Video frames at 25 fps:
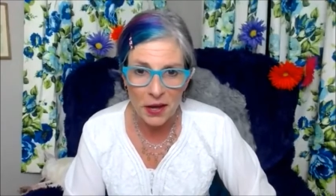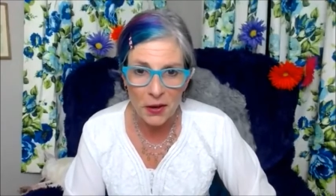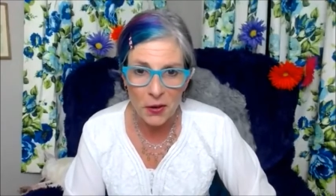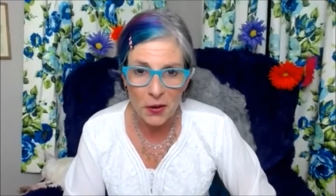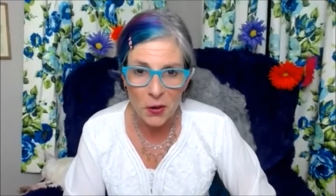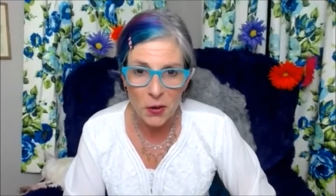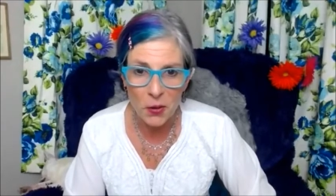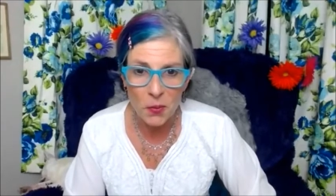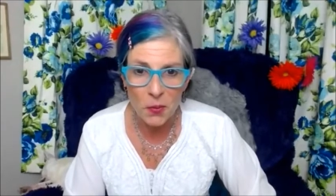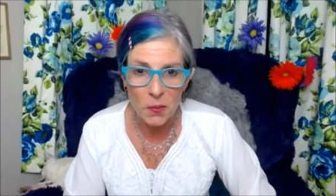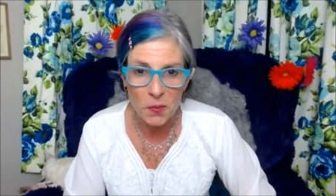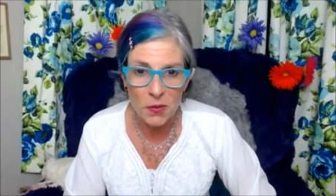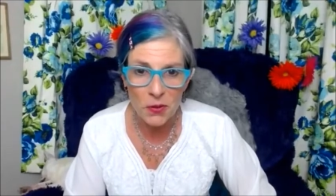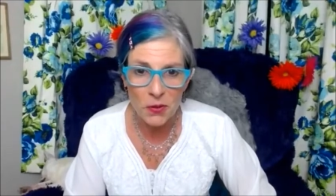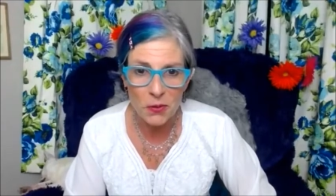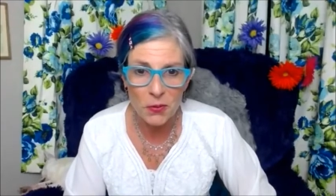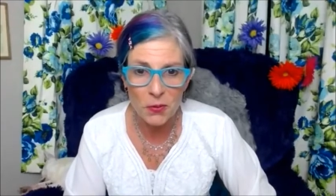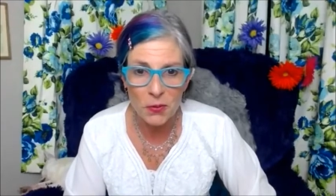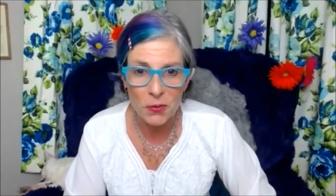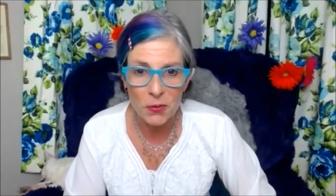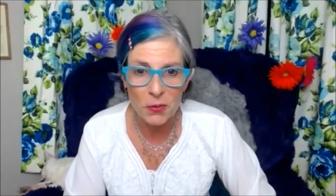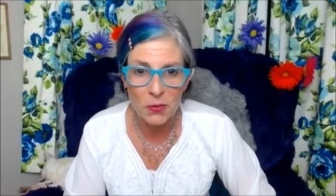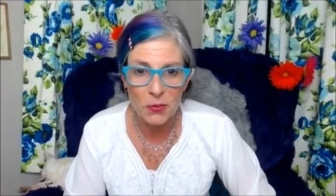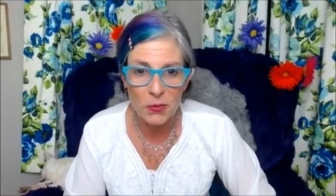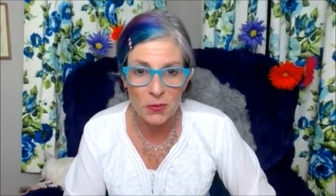hope
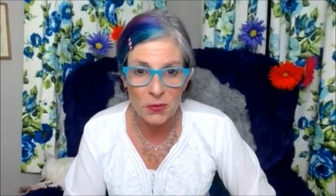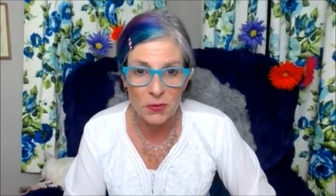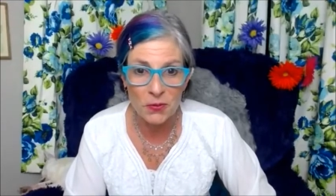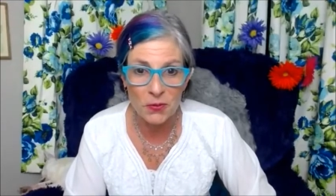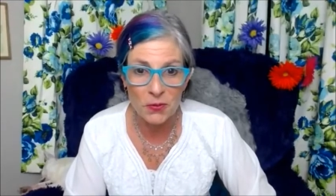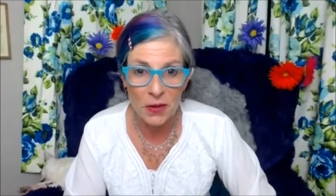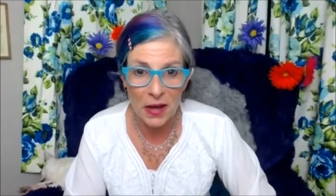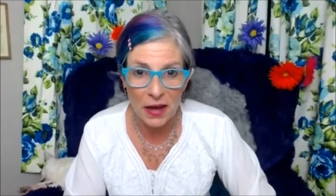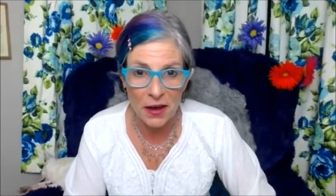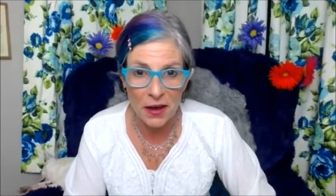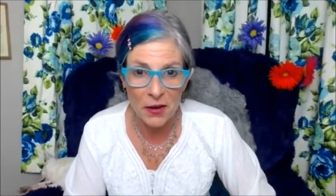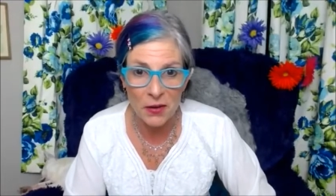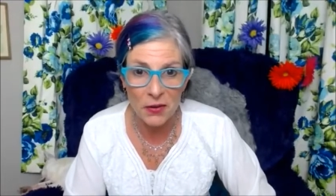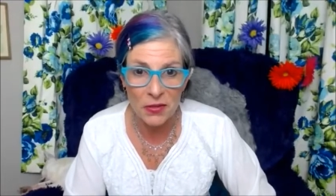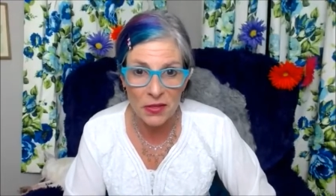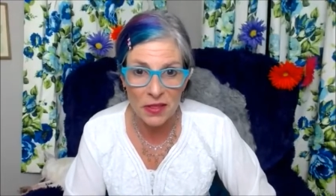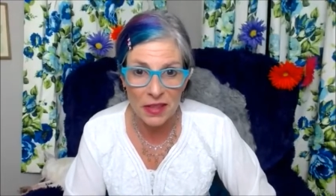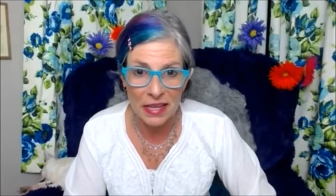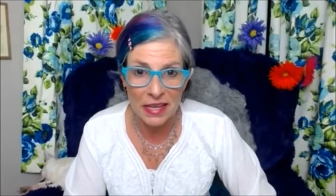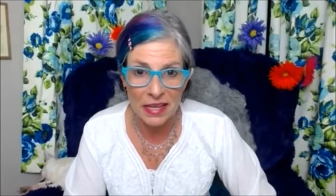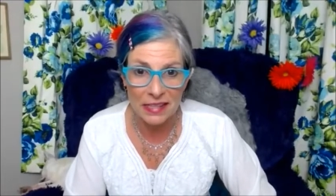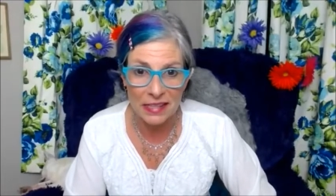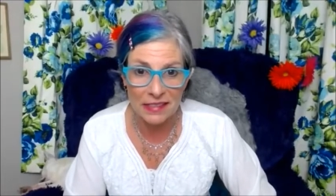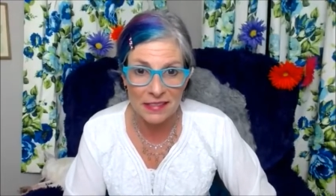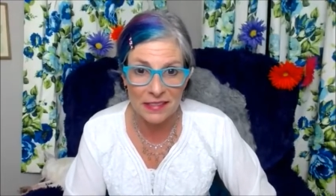you found
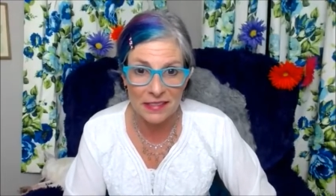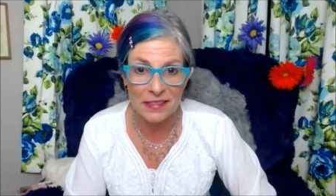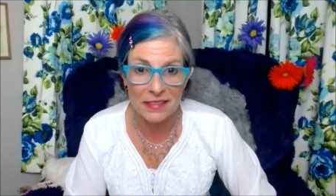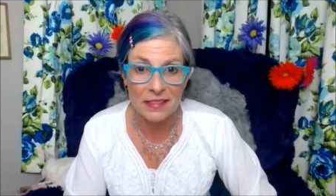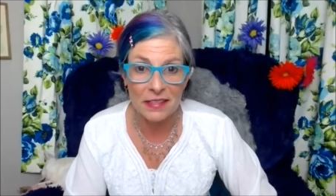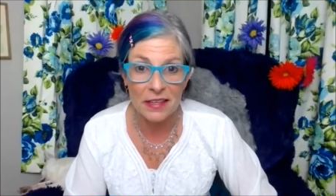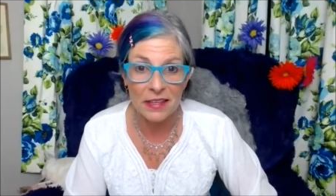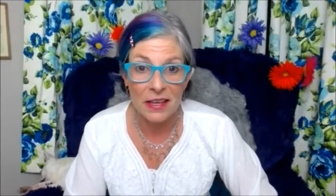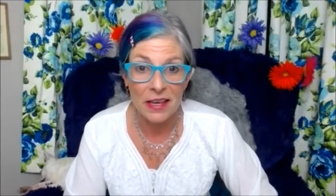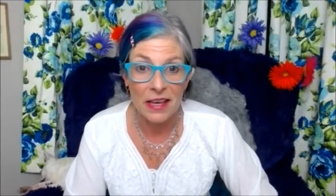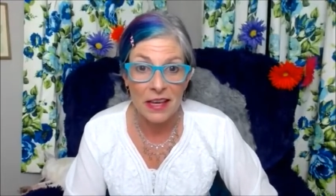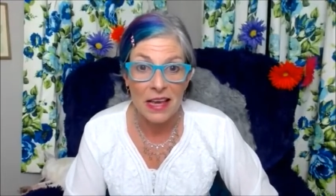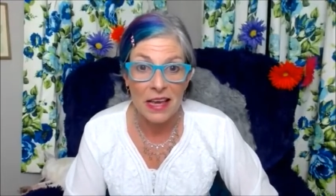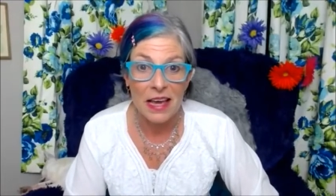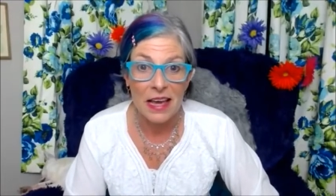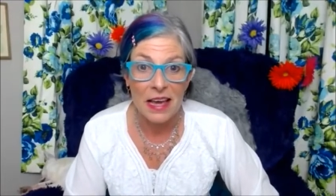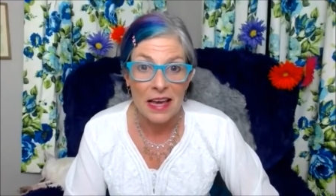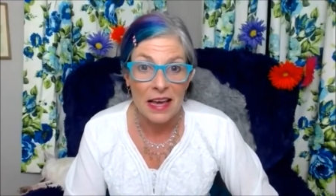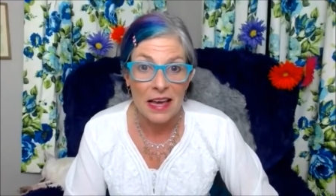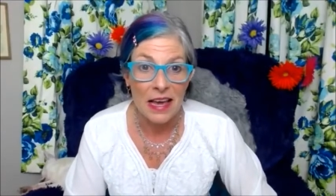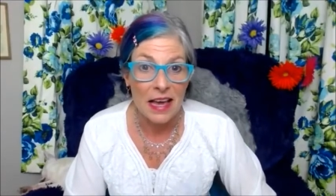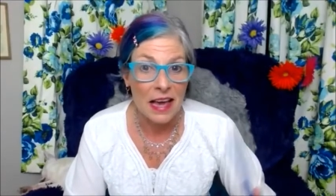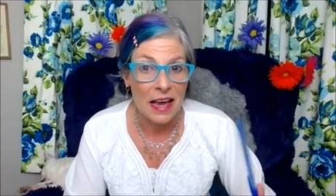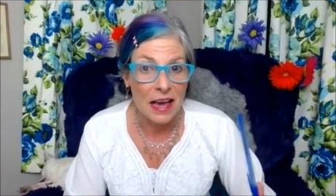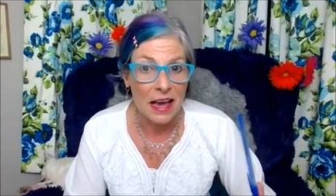this
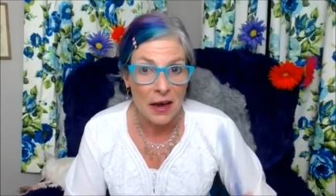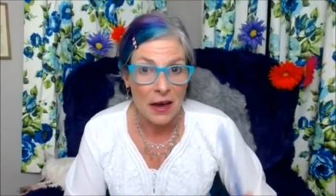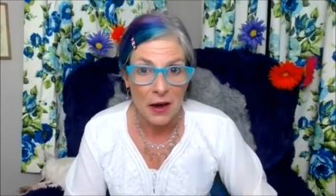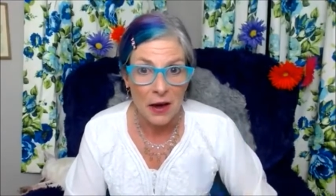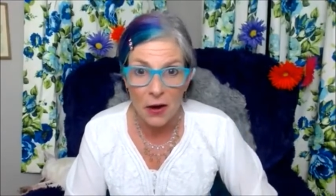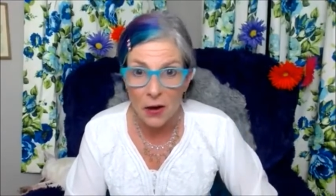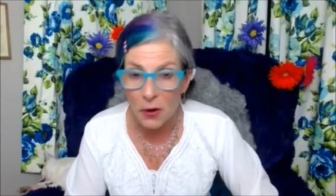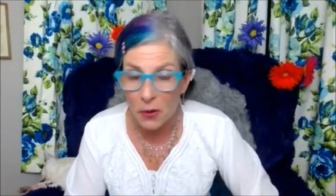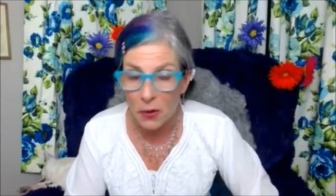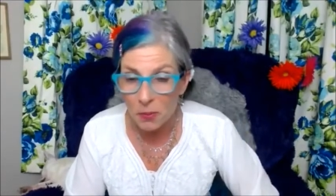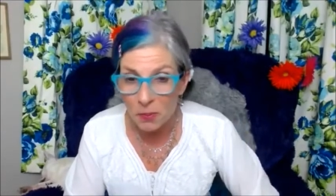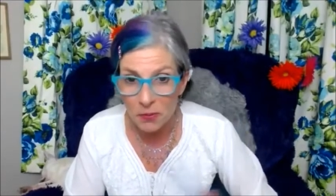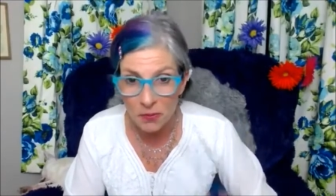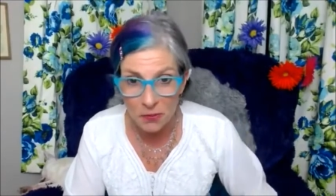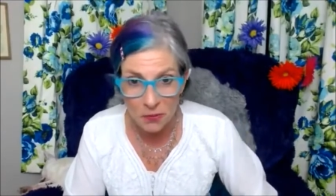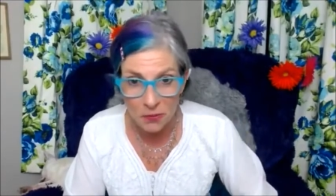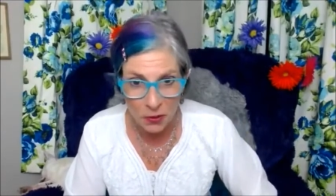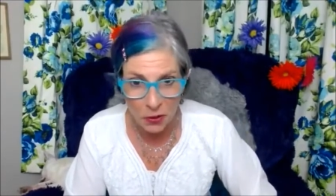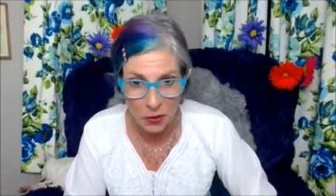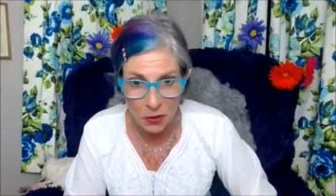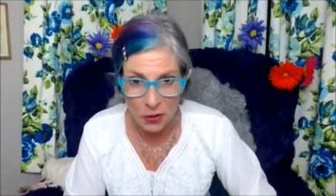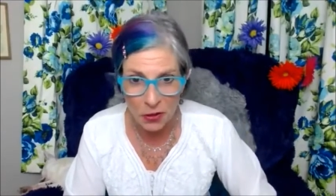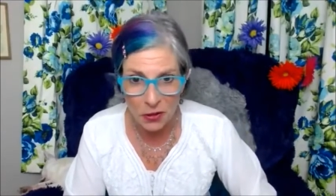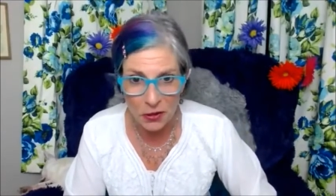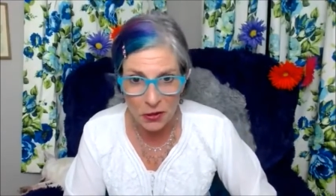
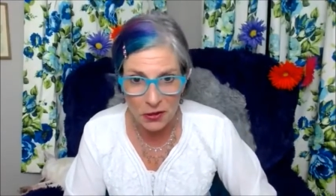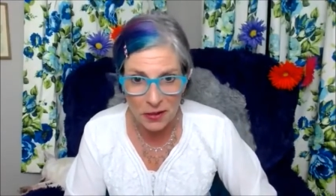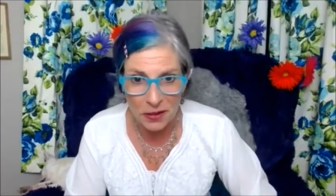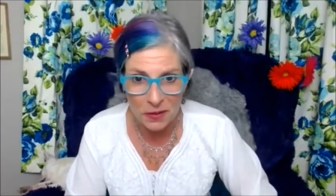helpful.